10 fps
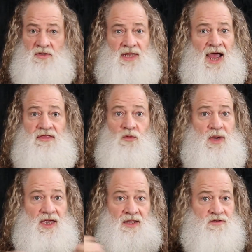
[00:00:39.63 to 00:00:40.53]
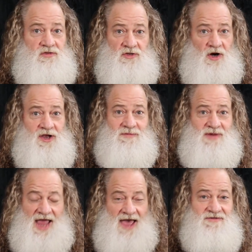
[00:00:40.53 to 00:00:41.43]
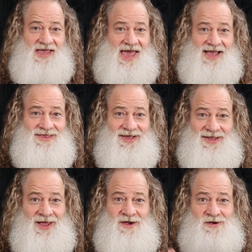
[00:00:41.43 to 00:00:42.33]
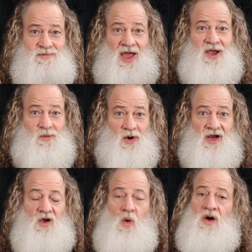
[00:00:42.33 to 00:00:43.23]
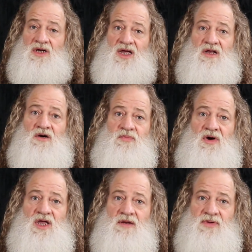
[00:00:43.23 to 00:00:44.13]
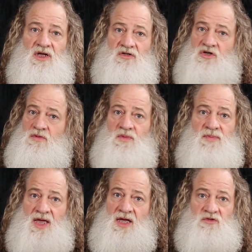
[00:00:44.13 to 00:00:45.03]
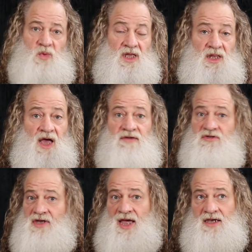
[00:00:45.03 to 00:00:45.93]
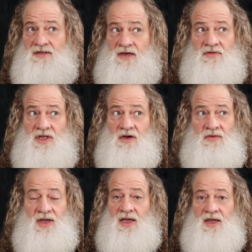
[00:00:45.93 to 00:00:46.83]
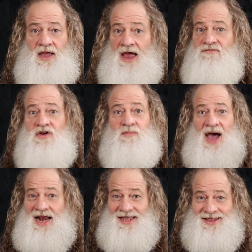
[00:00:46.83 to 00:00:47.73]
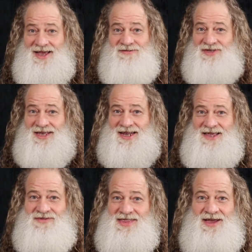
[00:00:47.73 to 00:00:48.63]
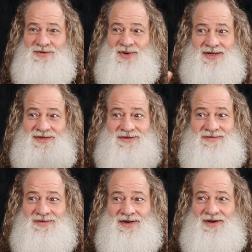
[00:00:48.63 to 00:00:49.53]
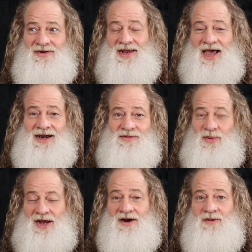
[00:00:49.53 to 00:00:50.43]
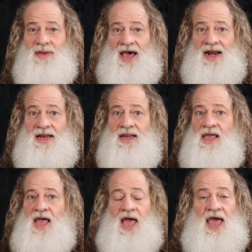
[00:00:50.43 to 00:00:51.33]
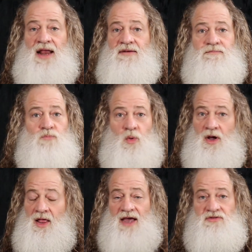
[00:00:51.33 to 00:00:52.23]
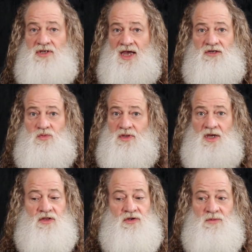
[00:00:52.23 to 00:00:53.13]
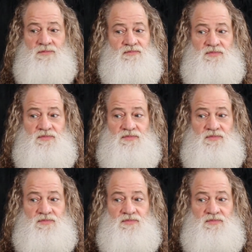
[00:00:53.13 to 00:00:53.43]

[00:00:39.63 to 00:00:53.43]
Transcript: now that we can circumnavigate the globe, we're going to interbreed, because human beings, we love sex, even though everybody loves it, even though we, are kind of weird about it. And we'll have sex with other